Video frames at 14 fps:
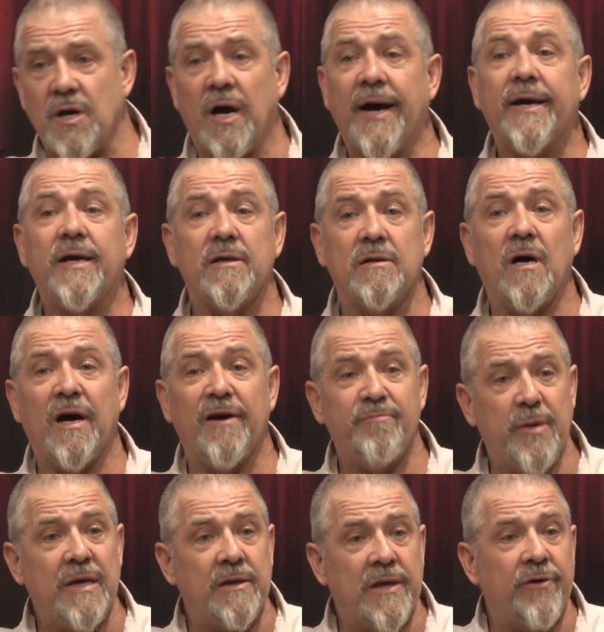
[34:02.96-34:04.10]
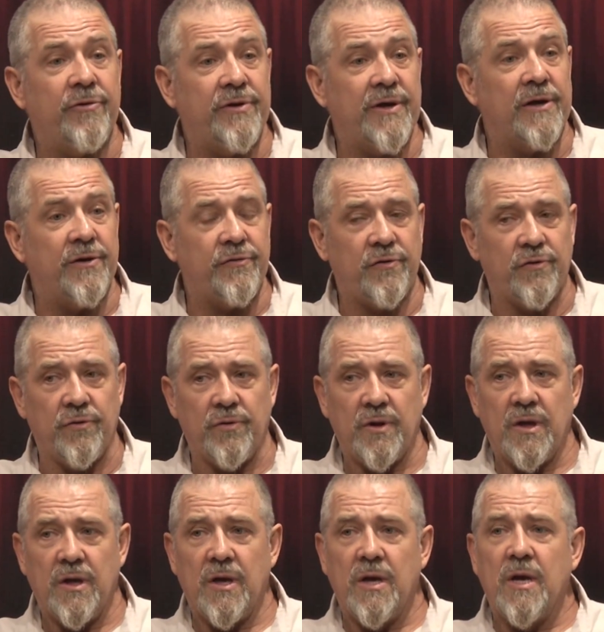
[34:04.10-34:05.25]
I've been there and done it too.
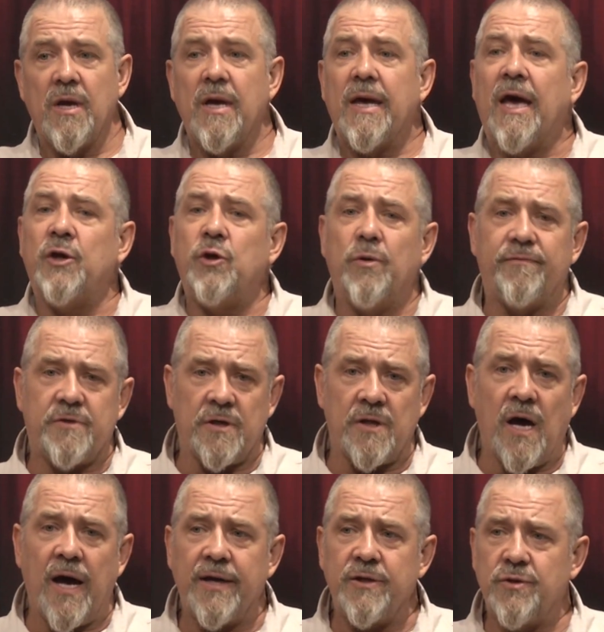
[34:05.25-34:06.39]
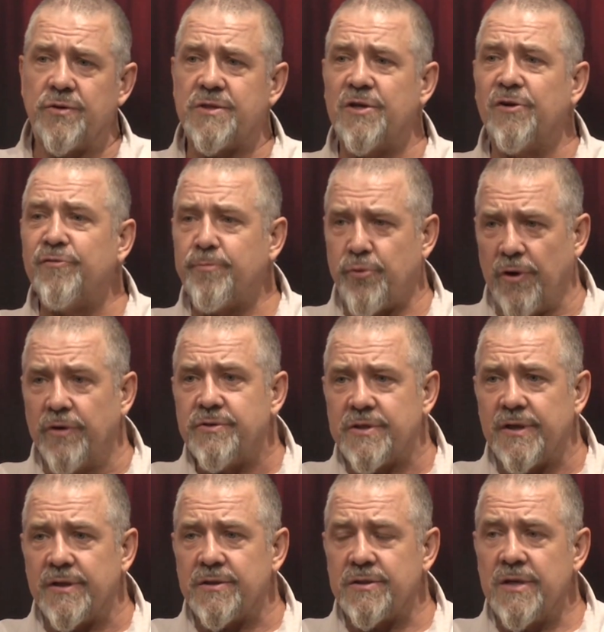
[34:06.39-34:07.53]
And you've denied yourself
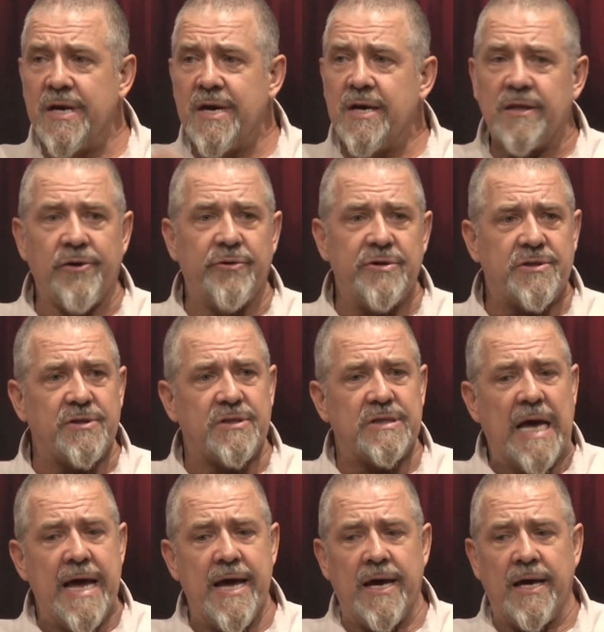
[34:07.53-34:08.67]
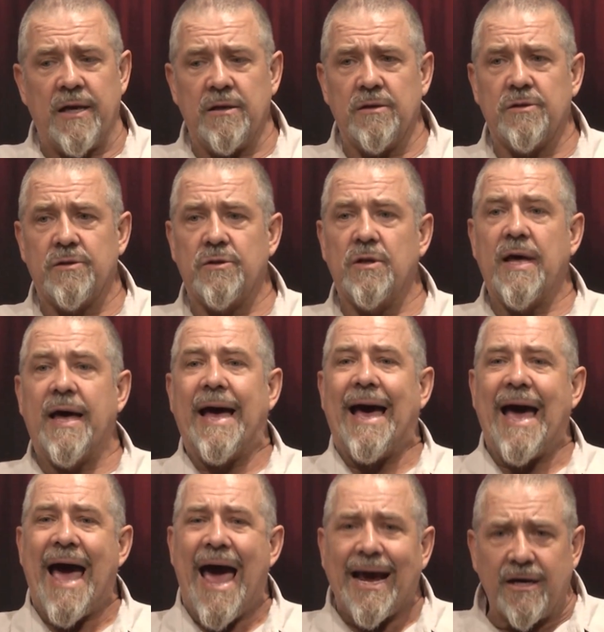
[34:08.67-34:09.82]
process. There is a saying,
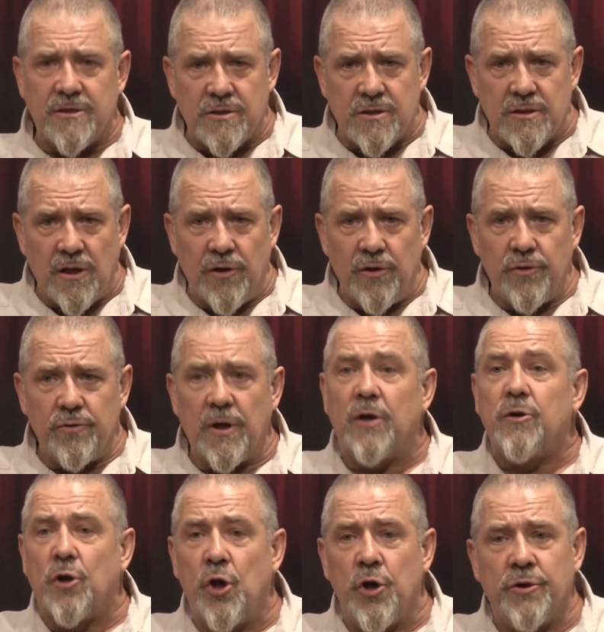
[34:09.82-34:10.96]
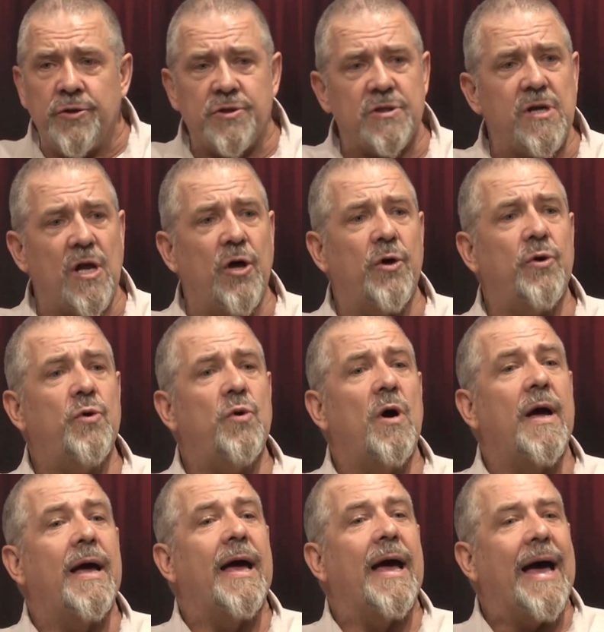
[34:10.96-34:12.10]
learn slow,
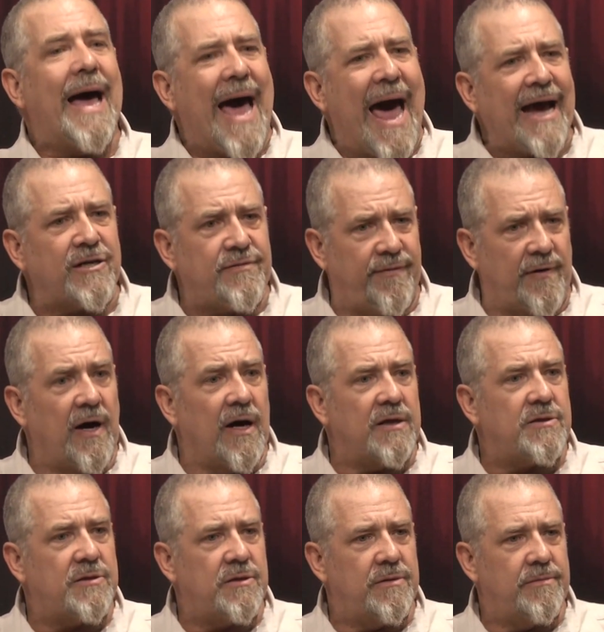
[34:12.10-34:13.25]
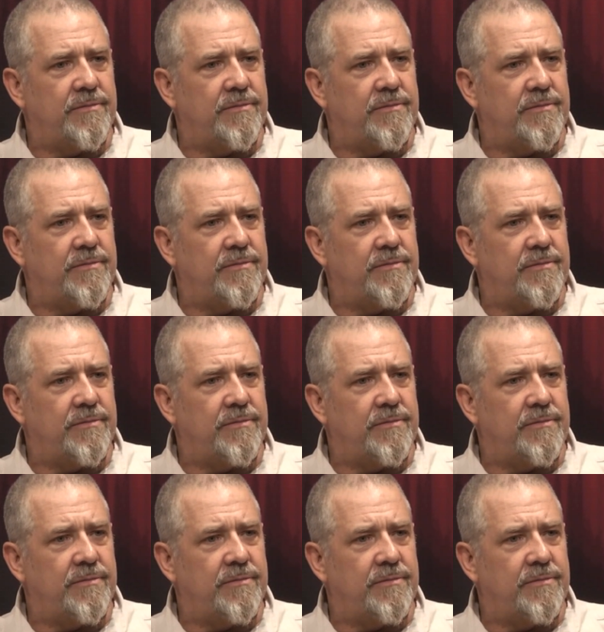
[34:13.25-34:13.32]
act fast.